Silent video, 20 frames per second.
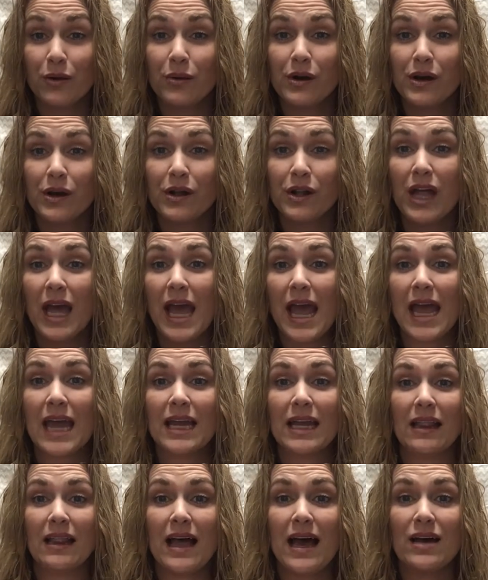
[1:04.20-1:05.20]
oil, and
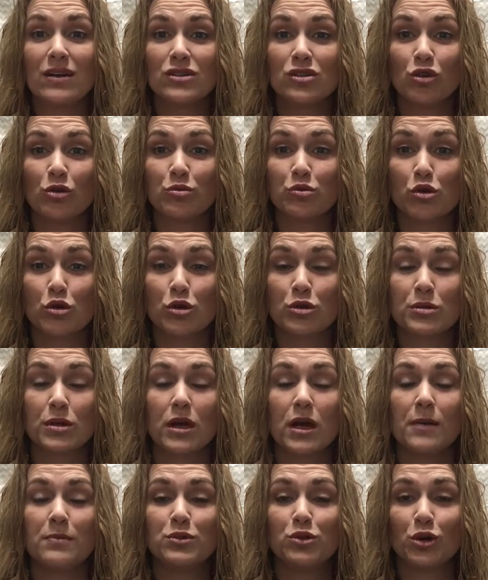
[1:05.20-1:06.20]
allows
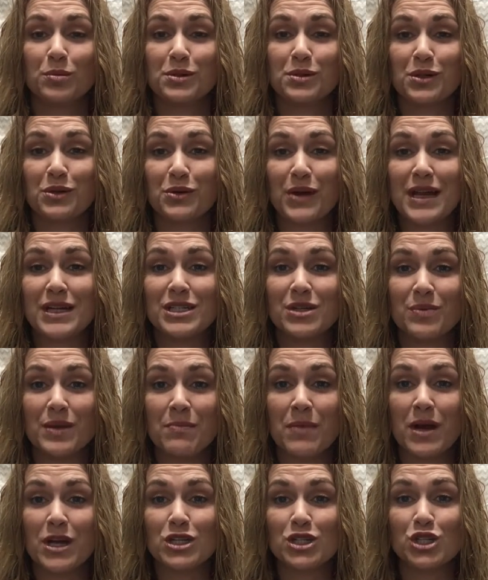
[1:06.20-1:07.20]
absorption rate to be
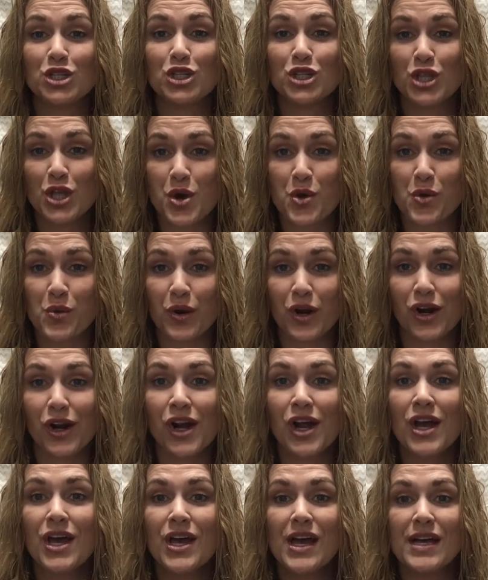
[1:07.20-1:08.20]
much slower,
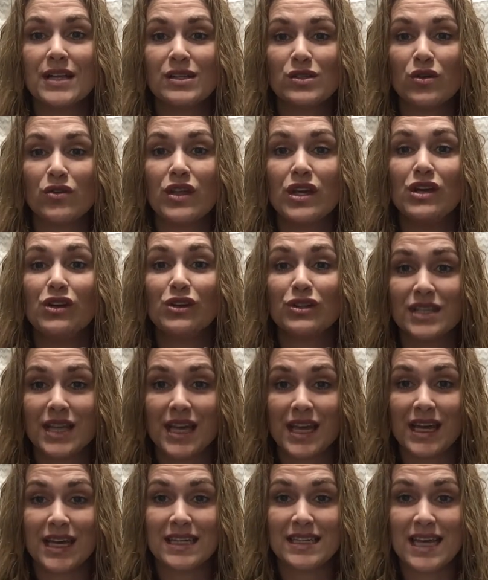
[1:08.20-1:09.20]
and so then your
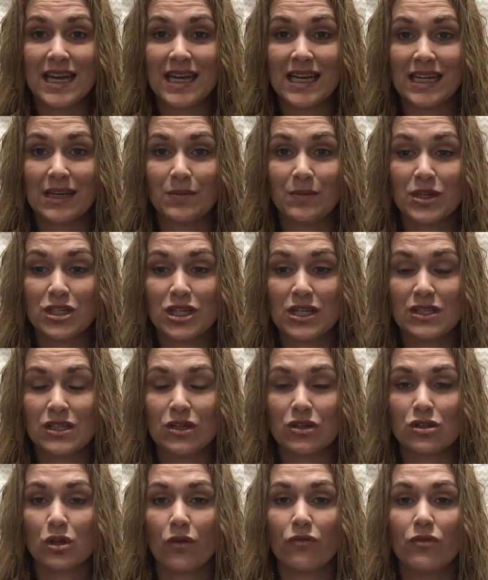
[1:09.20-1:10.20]
skin can take it in much
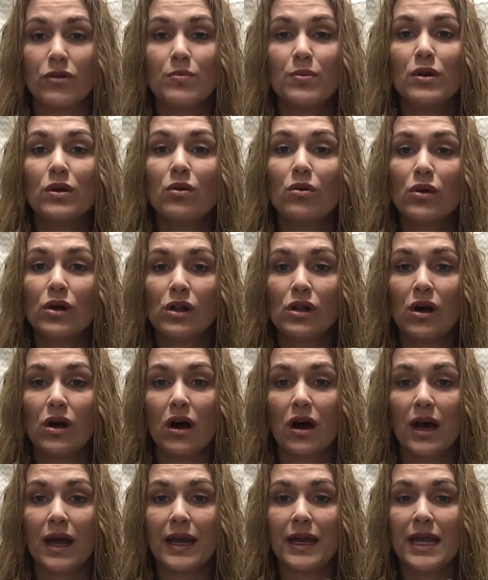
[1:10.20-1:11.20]
easier. So if you put oil
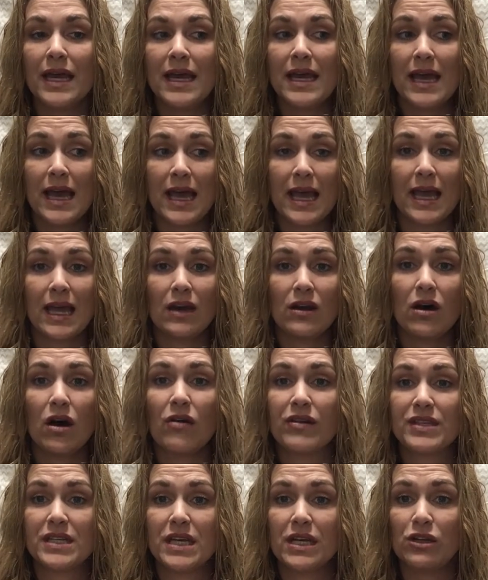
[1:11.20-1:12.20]
on and all
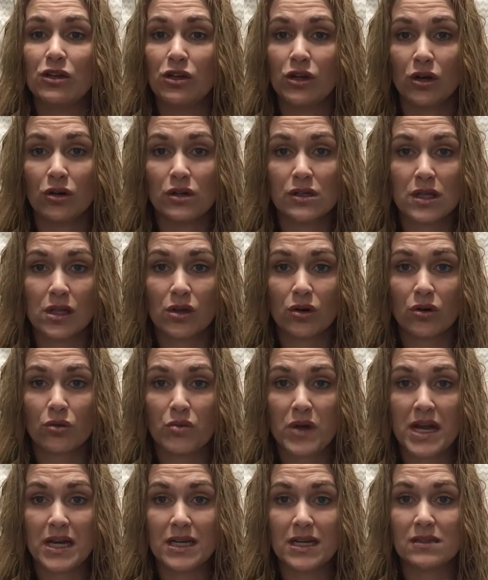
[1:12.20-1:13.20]
of a sudden you notice a little
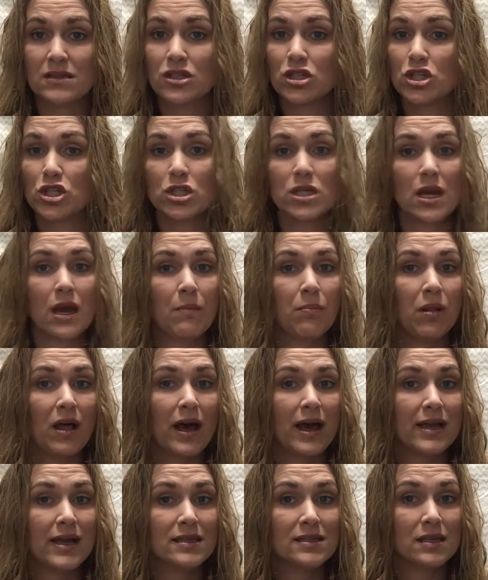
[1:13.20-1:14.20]
redness, just
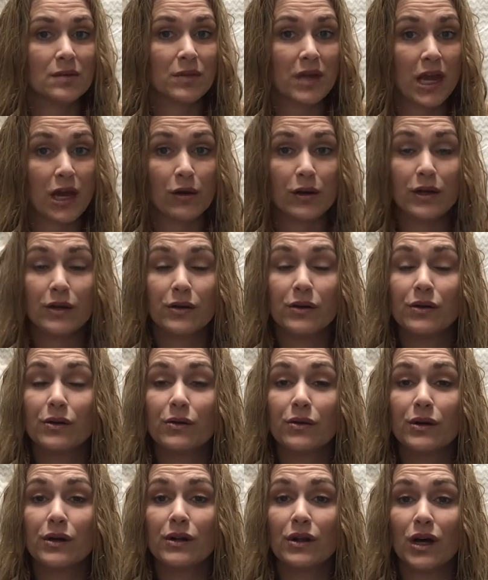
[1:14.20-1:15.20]
apply some carrier
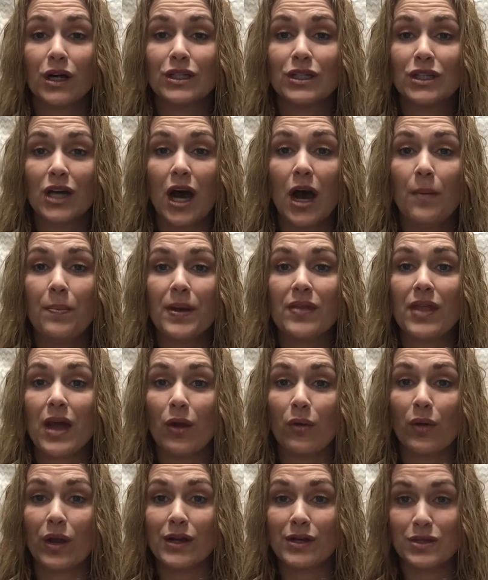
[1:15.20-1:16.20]
oil on top and
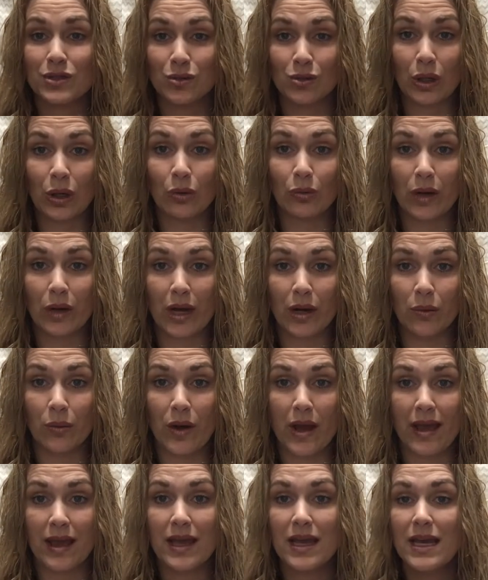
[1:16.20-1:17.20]
that redness will go right
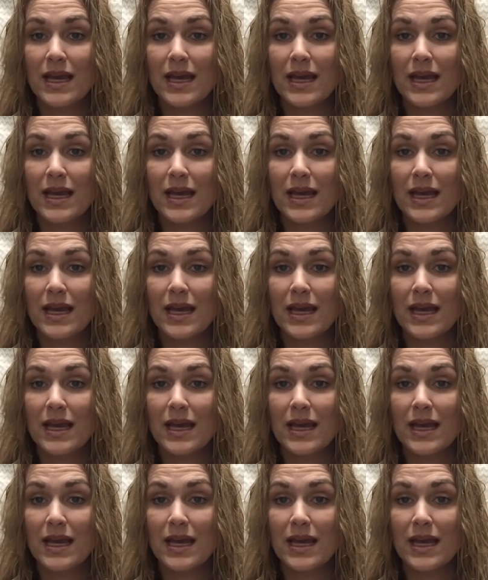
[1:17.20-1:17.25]
away.